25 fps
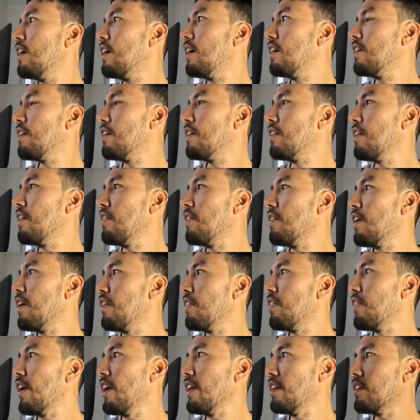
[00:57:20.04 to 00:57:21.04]
and then
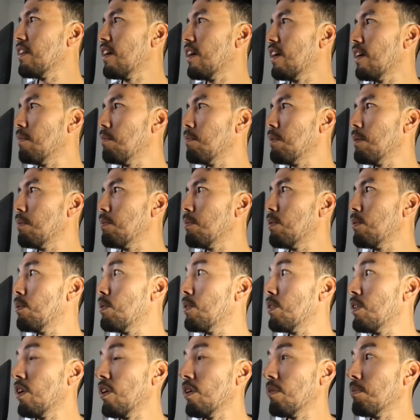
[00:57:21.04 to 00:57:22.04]
at that time, people
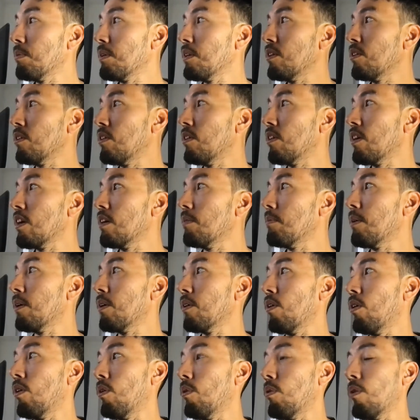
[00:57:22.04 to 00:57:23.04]
will not be talking about,
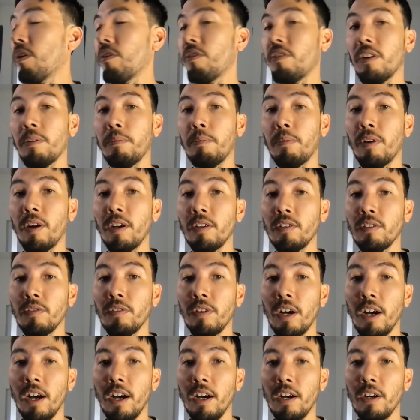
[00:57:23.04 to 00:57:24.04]
oh, what's the price of
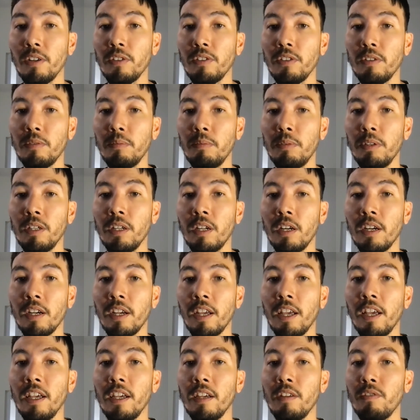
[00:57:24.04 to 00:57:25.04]
a house? It'd be like,
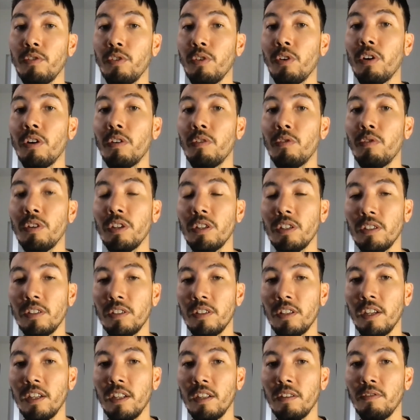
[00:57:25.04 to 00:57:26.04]
hey, if you're a real
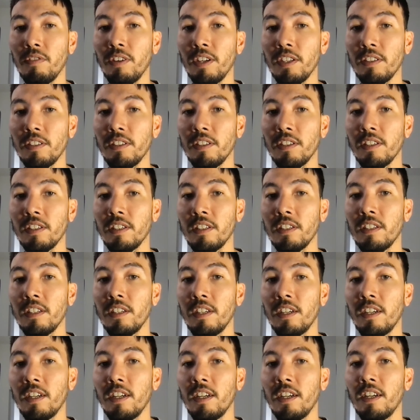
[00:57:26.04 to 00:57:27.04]
estate investor
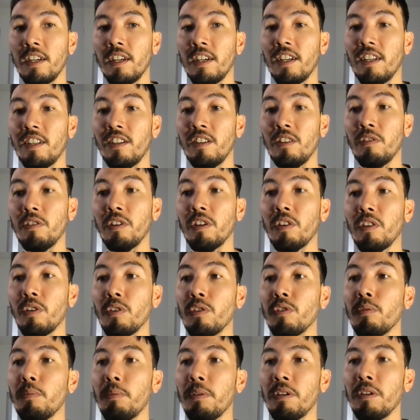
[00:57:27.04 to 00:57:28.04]
during
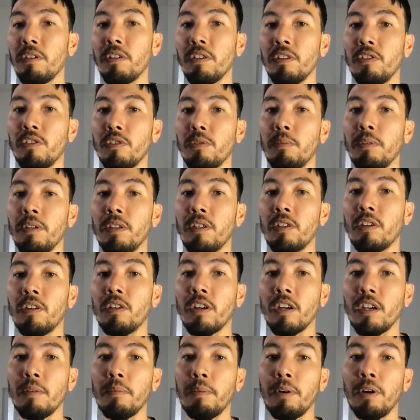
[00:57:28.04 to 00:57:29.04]
those periods, you'd be
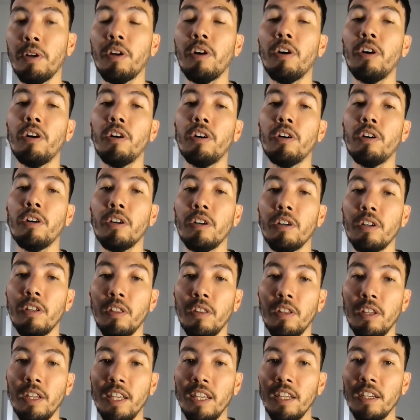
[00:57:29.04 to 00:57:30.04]
talking about, oh,
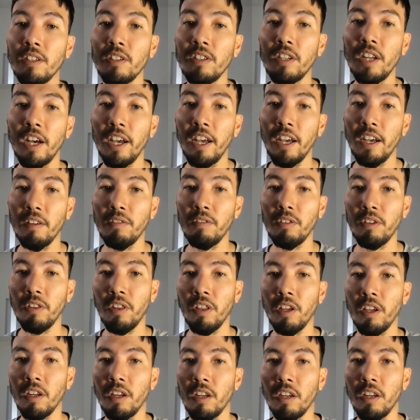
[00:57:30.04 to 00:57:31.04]
the yield I have on
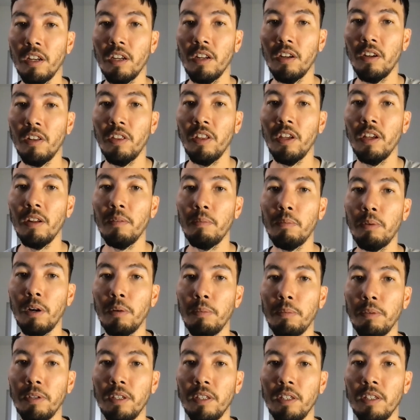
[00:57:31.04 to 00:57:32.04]
that
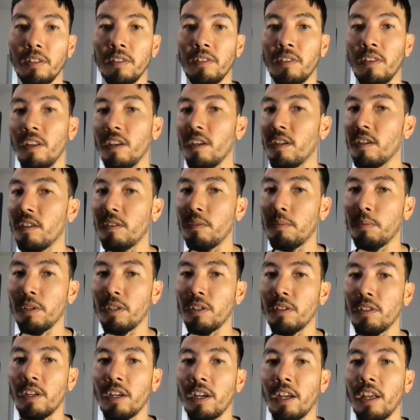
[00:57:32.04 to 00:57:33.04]
property is this
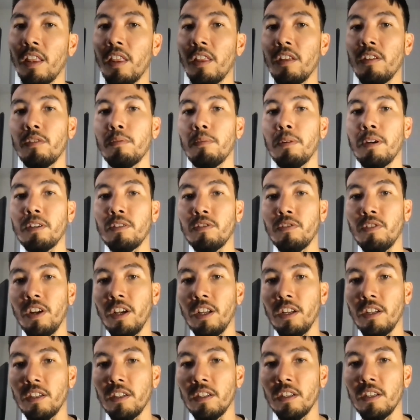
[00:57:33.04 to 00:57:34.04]
because I get this much
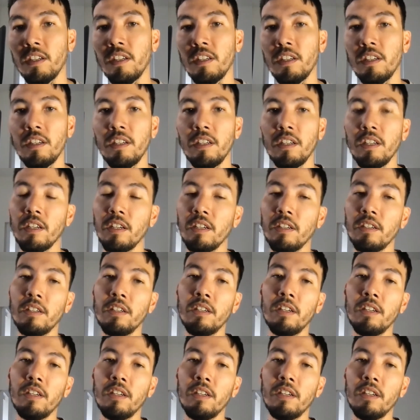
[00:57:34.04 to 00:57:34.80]
rent. Yeah.